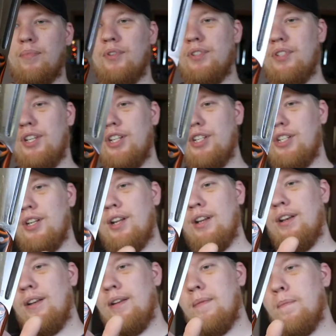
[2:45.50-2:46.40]

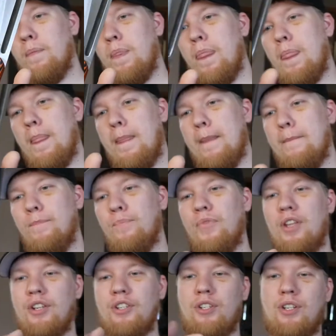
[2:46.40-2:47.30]
position,
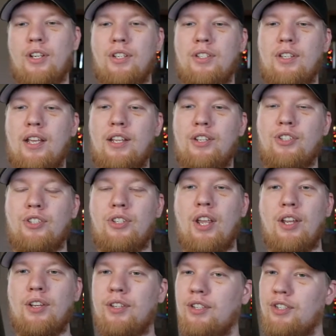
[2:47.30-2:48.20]
it
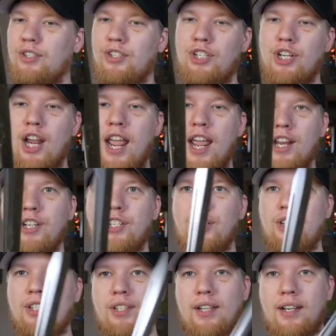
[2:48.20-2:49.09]

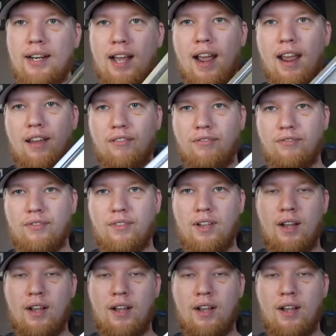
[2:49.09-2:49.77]
changes the knife.